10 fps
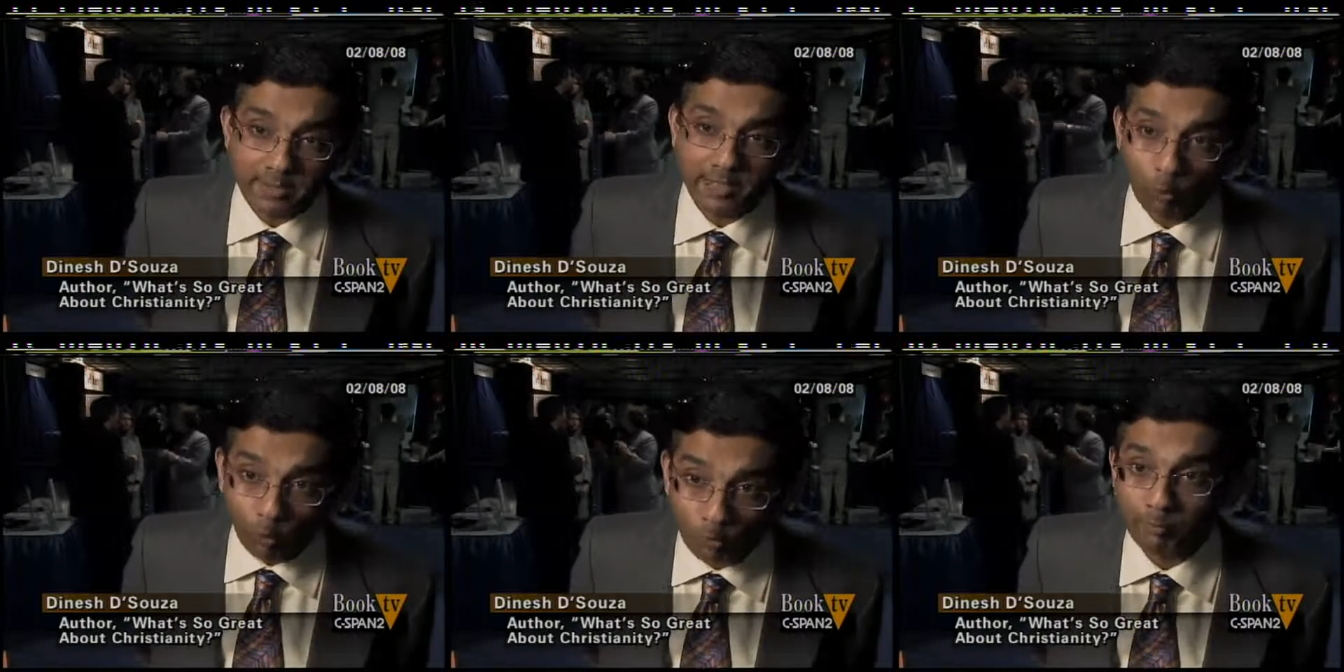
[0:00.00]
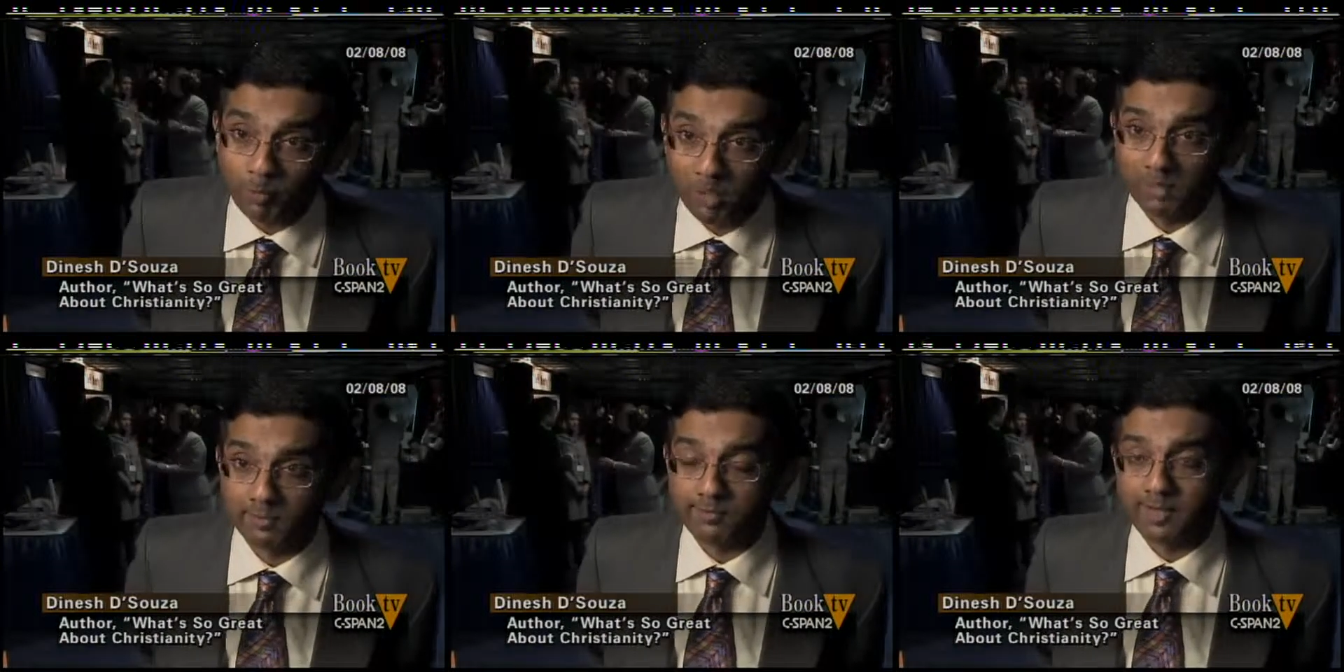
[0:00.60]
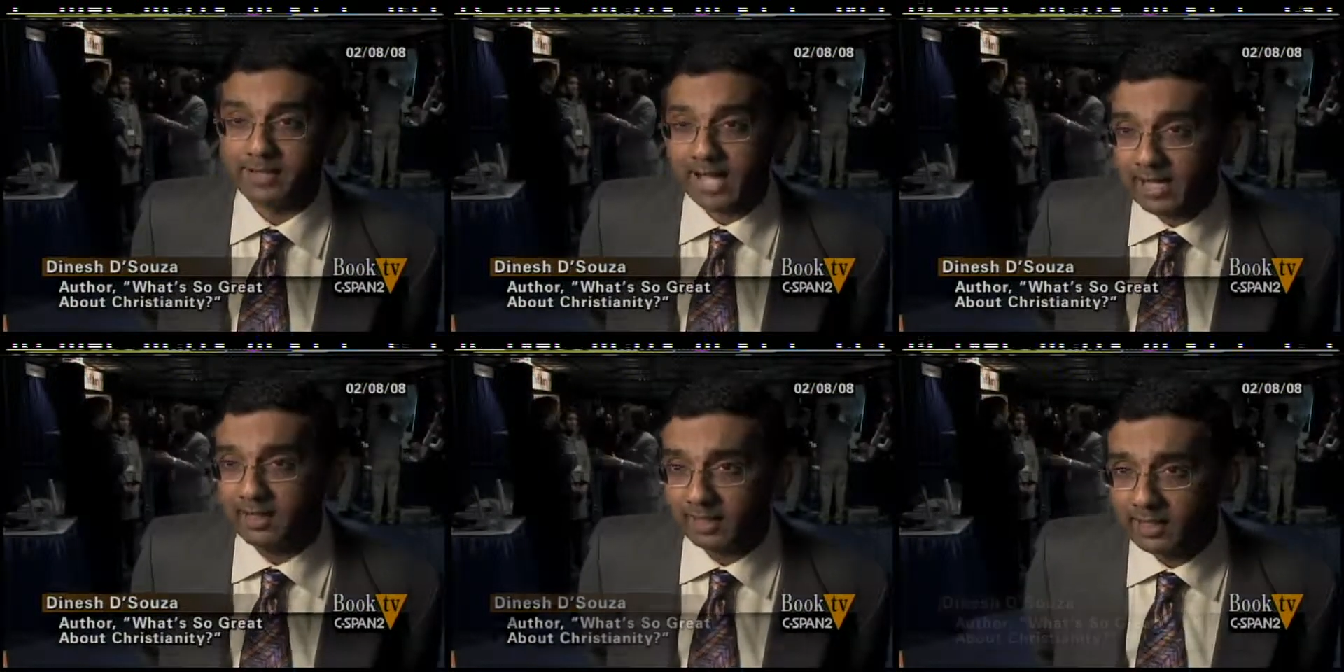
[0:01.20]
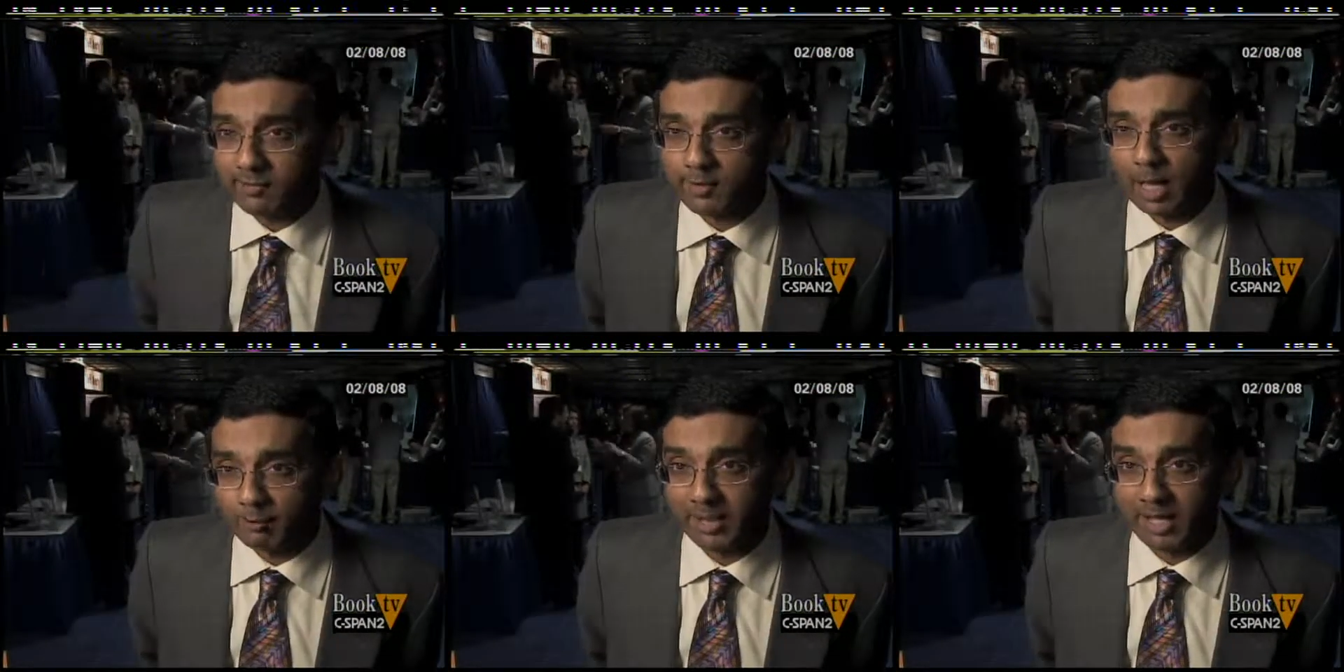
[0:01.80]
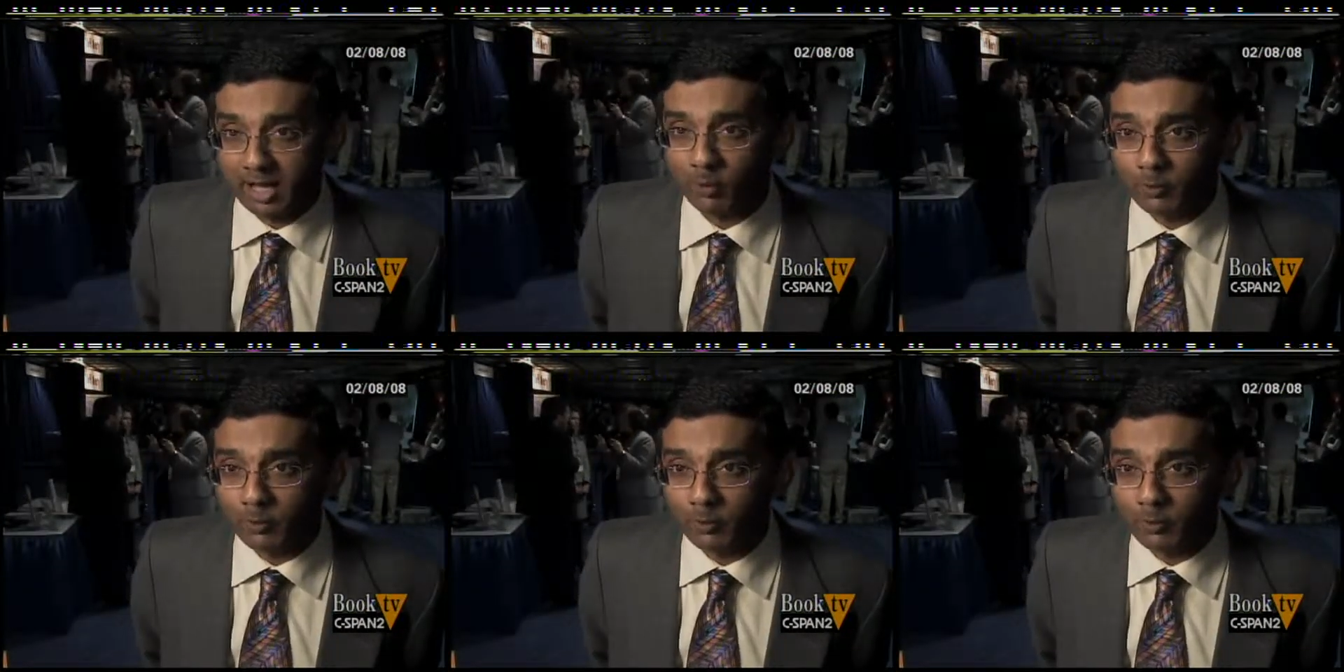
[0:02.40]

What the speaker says: the old models, and that I think needs to happen now.